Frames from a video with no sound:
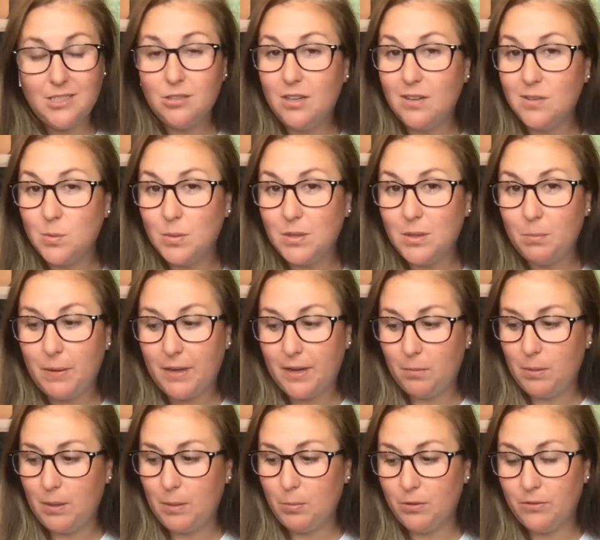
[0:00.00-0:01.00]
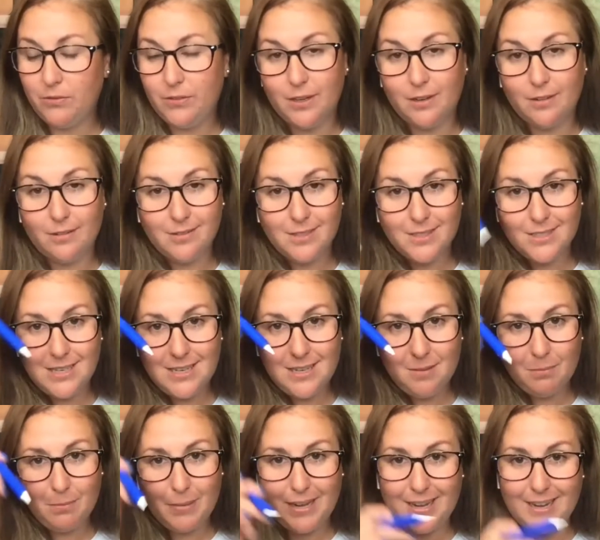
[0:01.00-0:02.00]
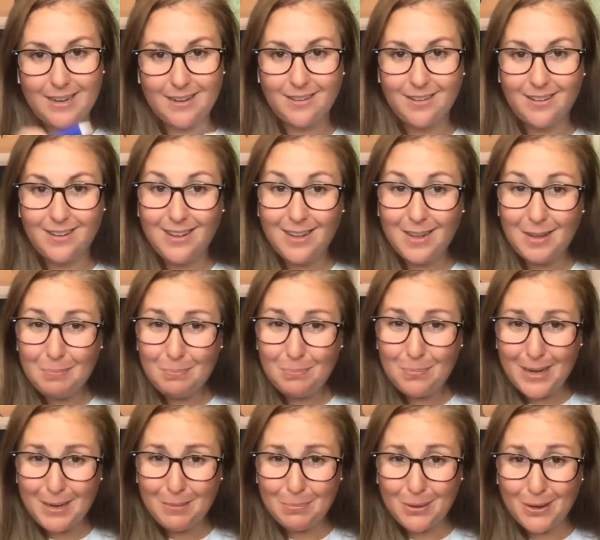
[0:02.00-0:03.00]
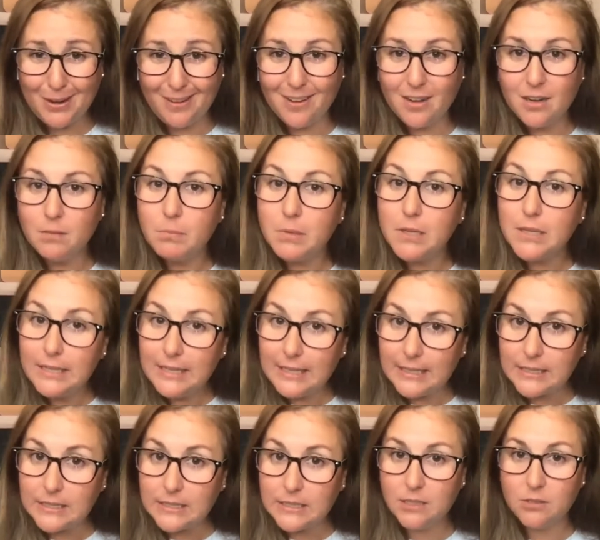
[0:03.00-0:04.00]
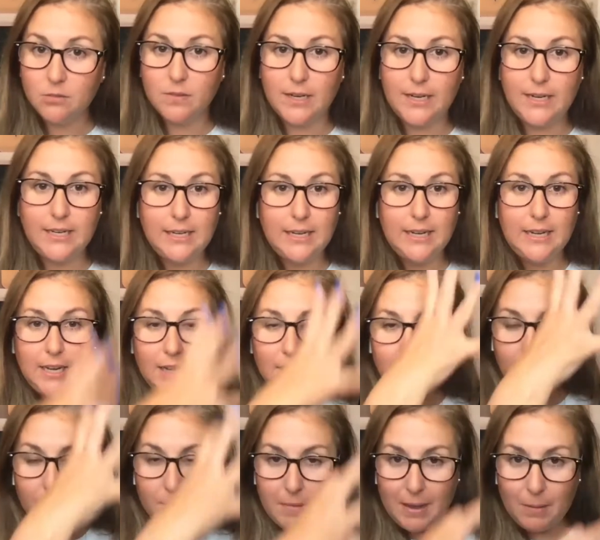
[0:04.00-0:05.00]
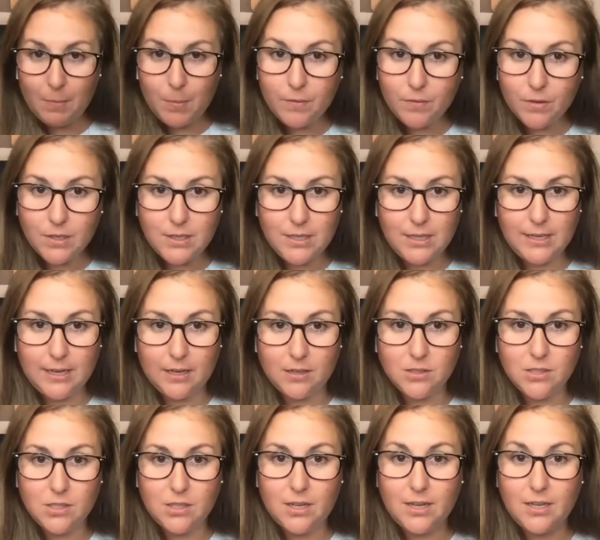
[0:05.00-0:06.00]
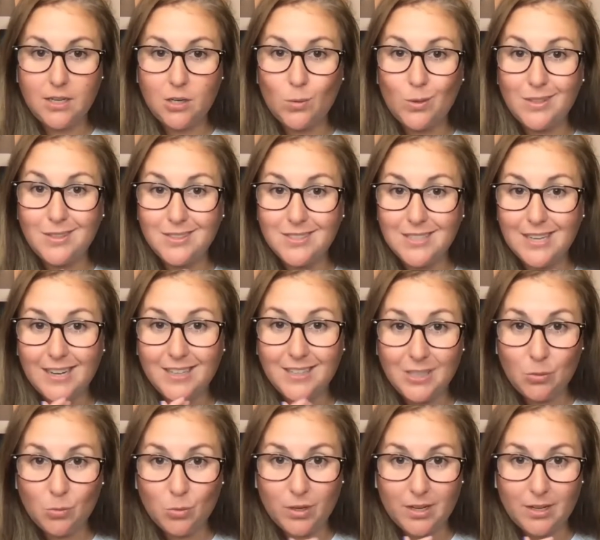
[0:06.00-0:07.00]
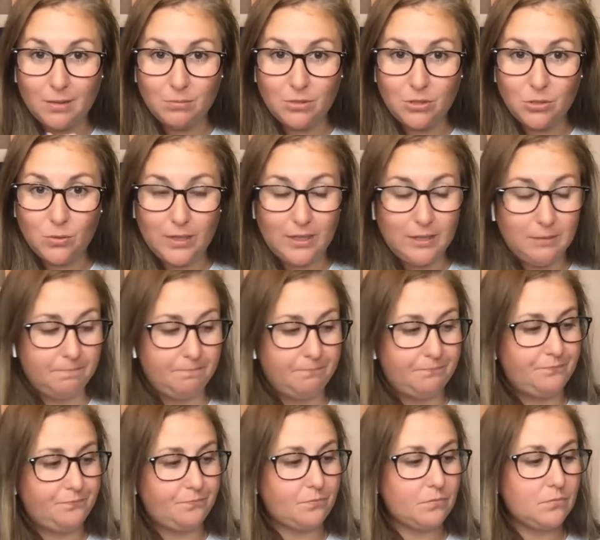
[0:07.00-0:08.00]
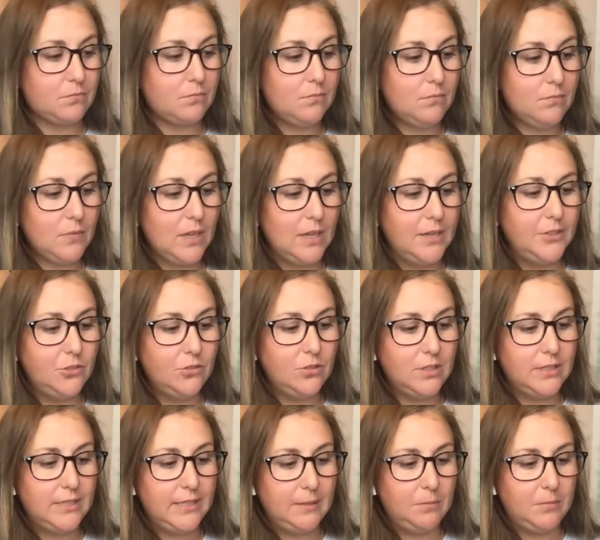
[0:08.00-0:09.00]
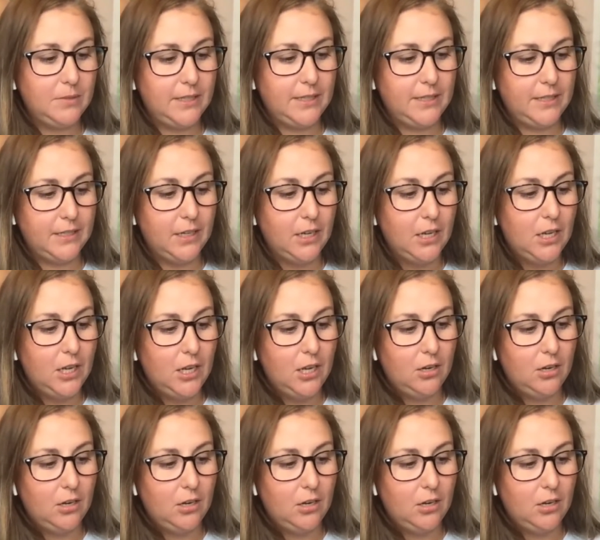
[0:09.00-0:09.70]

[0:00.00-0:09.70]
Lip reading: it still gives me the pen and paper feel. See, pen, paper, but list, right? I map everything out so that I know exactly what I'm doing. I do the same thing